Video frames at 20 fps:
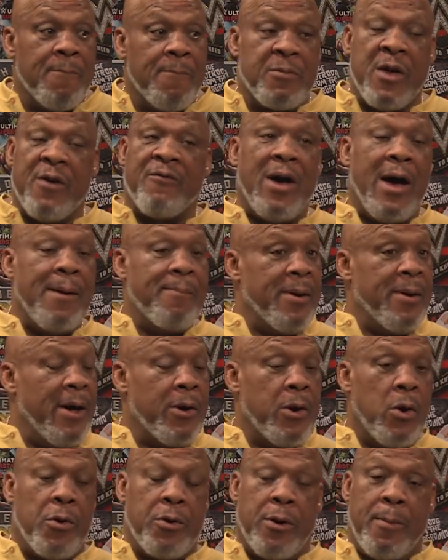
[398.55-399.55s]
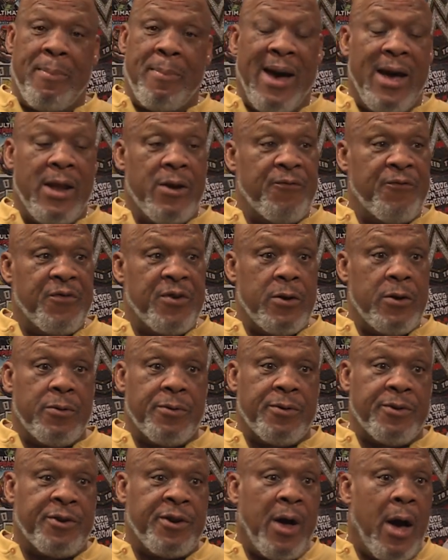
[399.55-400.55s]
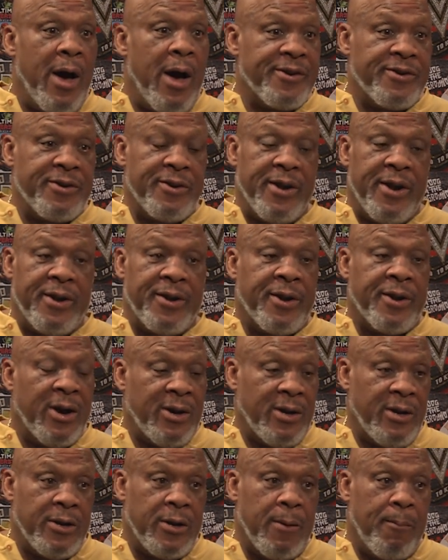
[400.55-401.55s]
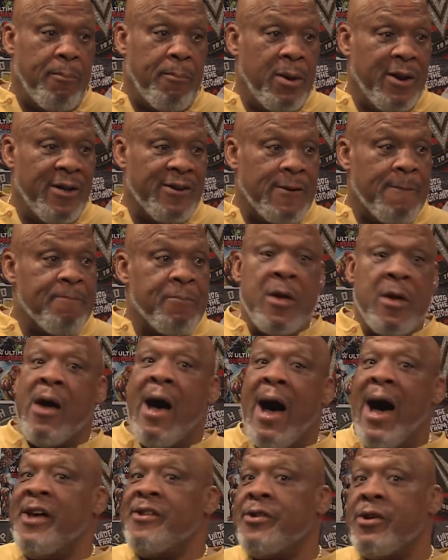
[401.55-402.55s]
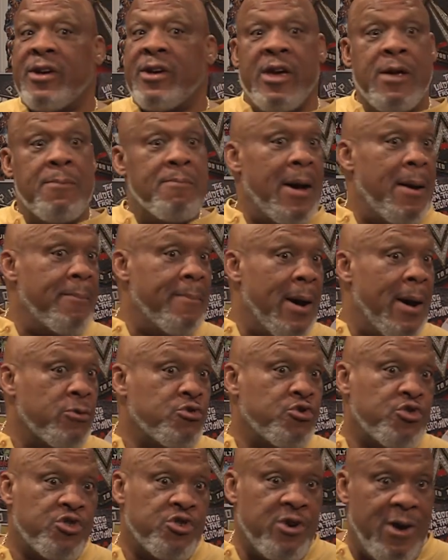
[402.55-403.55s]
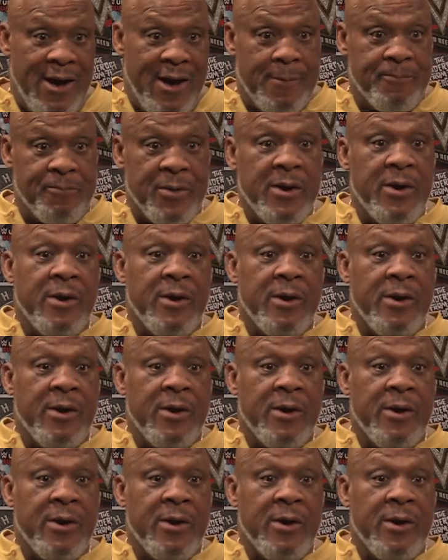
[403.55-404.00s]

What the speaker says: If I'm not on the battlefield dodging and ducking the bullet, I should keep my mouth shut.